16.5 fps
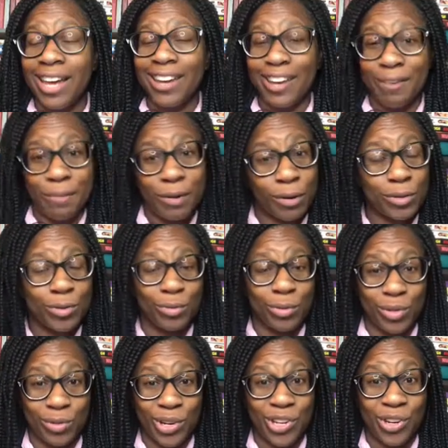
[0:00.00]
And middle school
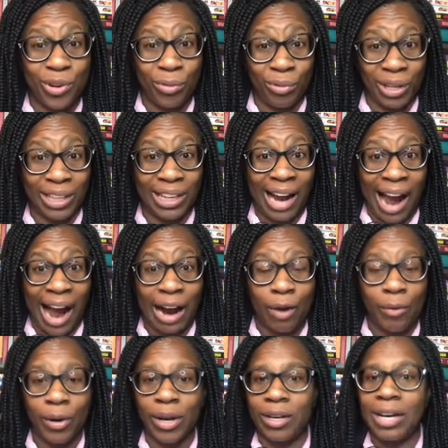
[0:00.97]
is when you're really
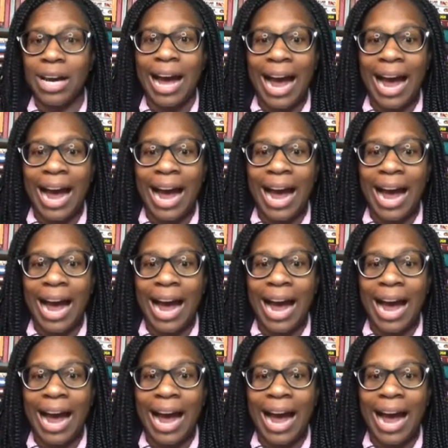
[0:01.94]
awkward.